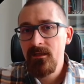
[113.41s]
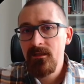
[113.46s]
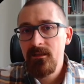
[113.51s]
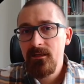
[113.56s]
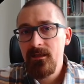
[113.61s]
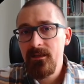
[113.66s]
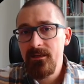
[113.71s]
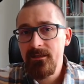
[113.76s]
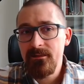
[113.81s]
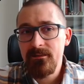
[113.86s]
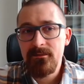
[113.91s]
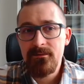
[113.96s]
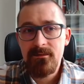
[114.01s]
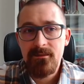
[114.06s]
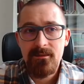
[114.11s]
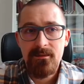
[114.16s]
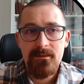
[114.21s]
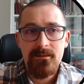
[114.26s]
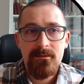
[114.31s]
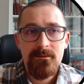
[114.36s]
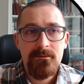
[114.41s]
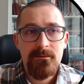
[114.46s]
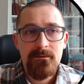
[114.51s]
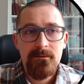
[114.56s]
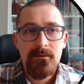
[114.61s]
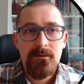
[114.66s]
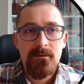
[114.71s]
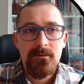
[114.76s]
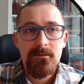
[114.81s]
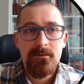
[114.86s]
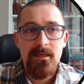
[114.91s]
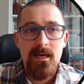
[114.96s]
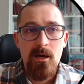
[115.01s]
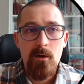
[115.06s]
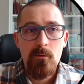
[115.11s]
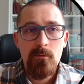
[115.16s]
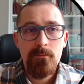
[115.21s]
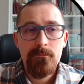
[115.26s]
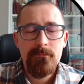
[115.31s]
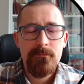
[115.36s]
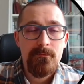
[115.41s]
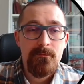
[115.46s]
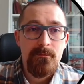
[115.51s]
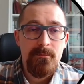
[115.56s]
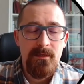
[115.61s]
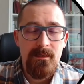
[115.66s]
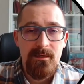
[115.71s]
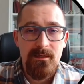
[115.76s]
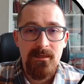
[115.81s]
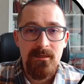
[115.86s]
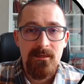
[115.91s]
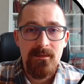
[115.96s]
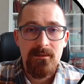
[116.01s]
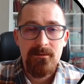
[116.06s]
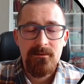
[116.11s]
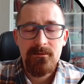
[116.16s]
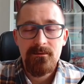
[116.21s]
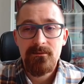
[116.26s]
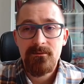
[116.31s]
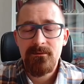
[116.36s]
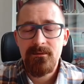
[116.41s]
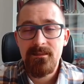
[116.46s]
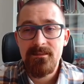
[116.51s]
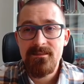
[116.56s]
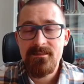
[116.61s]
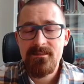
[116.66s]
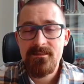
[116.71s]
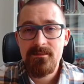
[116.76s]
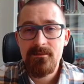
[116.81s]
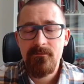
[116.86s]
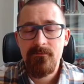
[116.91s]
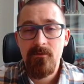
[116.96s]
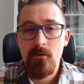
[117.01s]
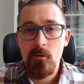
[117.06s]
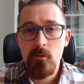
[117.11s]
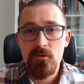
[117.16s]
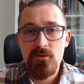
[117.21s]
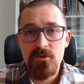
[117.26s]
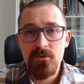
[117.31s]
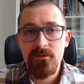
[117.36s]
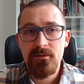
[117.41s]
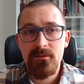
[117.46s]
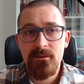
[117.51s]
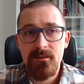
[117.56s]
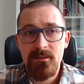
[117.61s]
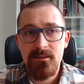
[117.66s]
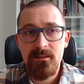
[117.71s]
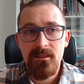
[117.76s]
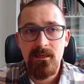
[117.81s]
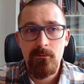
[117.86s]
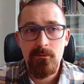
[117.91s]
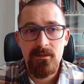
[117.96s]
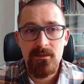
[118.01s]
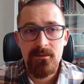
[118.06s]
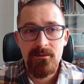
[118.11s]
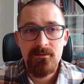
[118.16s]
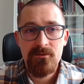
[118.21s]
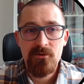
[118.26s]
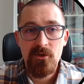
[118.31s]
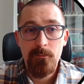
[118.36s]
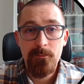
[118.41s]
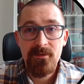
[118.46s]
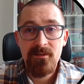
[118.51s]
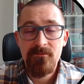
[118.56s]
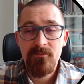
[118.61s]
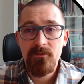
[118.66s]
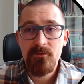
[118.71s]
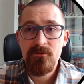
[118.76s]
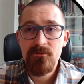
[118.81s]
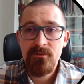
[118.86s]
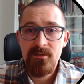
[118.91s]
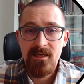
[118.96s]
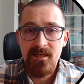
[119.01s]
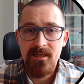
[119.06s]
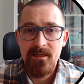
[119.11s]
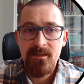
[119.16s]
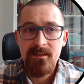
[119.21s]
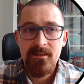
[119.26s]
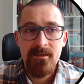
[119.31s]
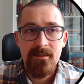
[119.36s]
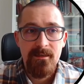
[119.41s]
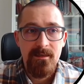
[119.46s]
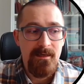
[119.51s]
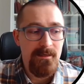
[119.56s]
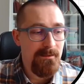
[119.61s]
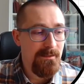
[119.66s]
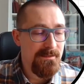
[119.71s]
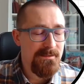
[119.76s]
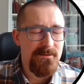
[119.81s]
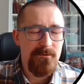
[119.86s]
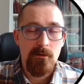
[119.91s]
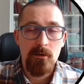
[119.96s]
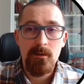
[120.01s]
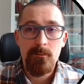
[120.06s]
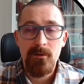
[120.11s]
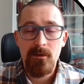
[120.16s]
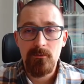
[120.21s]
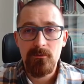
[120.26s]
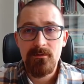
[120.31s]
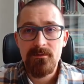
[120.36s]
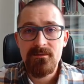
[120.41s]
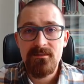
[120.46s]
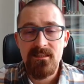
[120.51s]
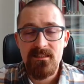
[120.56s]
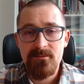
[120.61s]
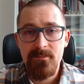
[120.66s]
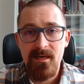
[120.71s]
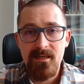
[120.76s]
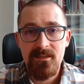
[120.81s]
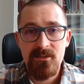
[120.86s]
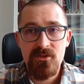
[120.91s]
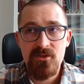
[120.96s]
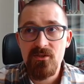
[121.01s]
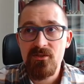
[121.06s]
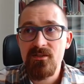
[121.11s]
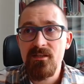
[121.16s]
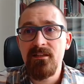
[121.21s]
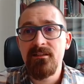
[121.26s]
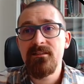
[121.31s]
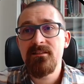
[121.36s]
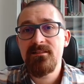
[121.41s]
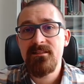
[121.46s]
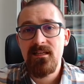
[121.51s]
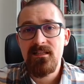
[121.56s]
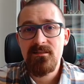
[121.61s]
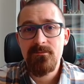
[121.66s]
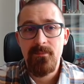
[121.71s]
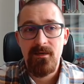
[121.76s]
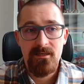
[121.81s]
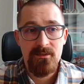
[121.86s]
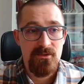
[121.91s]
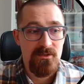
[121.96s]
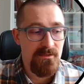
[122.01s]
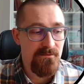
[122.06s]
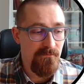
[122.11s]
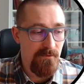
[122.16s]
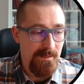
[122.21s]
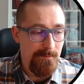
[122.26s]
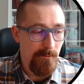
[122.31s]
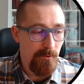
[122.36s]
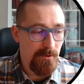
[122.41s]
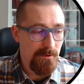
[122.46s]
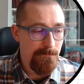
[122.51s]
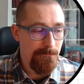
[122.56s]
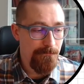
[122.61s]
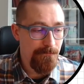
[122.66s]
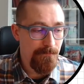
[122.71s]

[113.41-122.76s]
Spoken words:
And now let's focus on our topic for today, and let's talk about SAS packages and SAS Packages Framework.